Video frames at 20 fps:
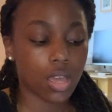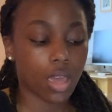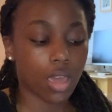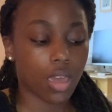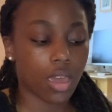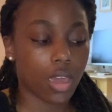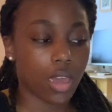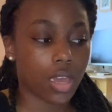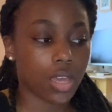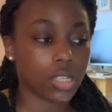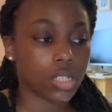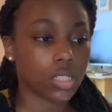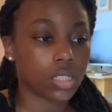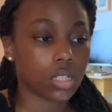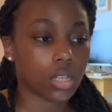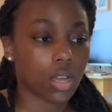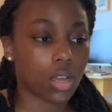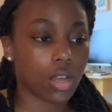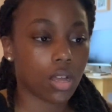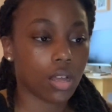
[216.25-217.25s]
And
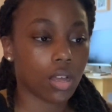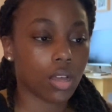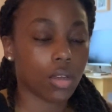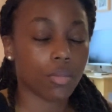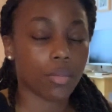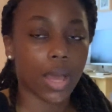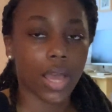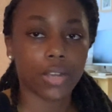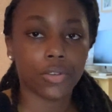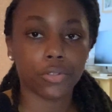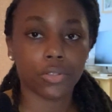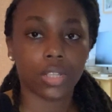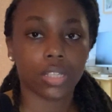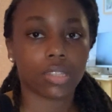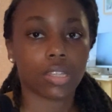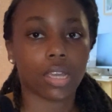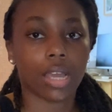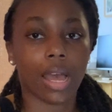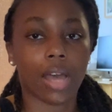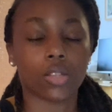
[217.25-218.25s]
I knew that
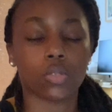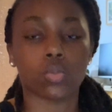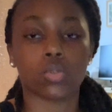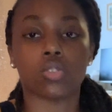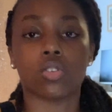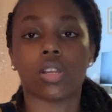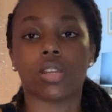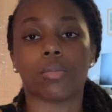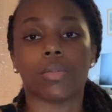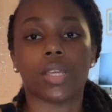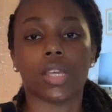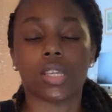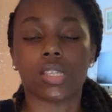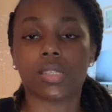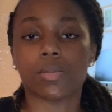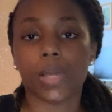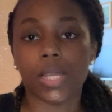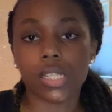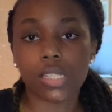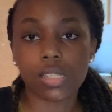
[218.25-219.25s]
the couch was going to be
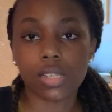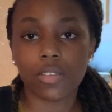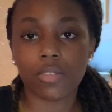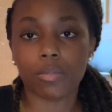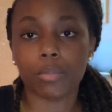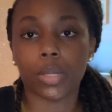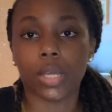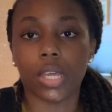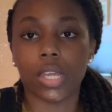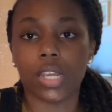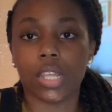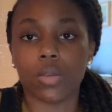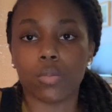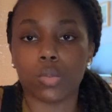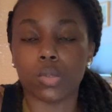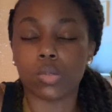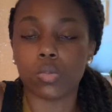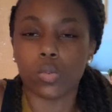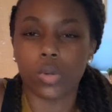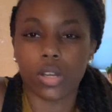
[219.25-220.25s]
expensive, but it
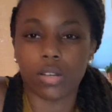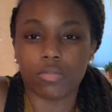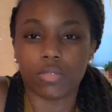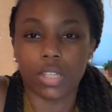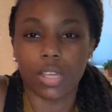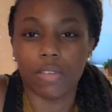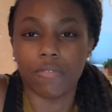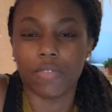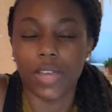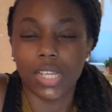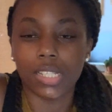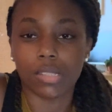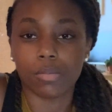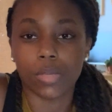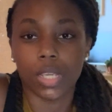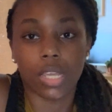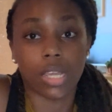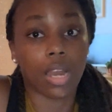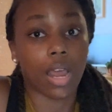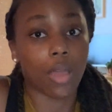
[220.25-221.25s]
was worth the
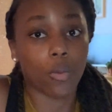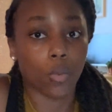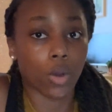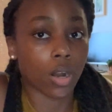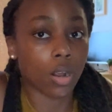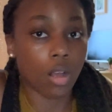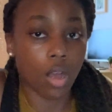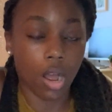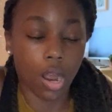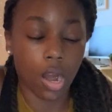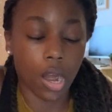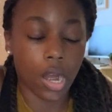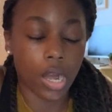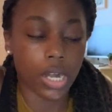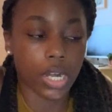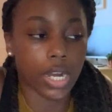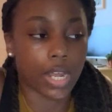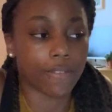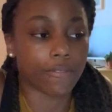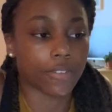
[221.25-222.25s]
investment. I work hard,
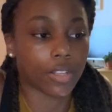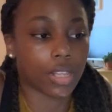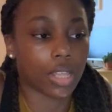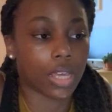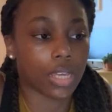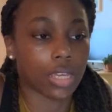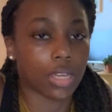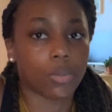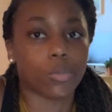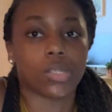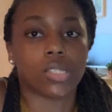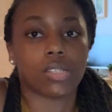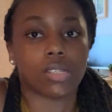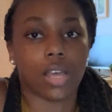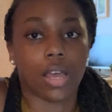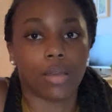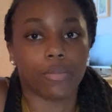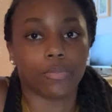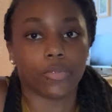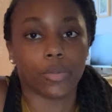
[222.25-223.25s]
and I felt like it was
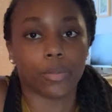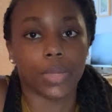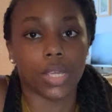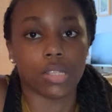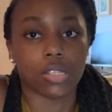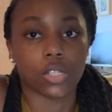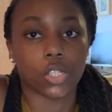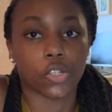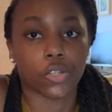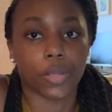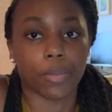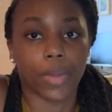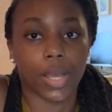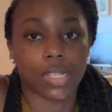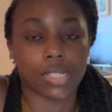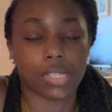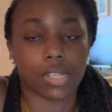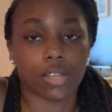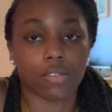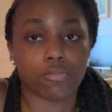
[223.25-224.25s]
time for me to treat
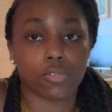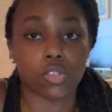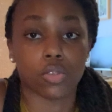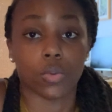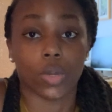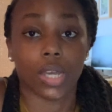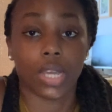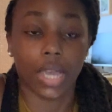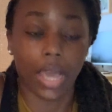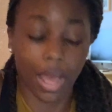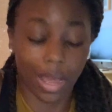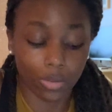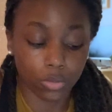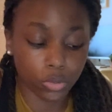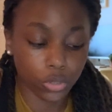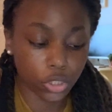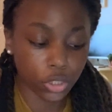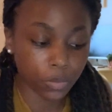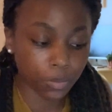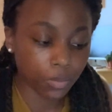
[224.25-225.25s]
myself to a
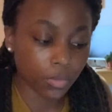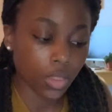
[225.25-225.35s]
couch.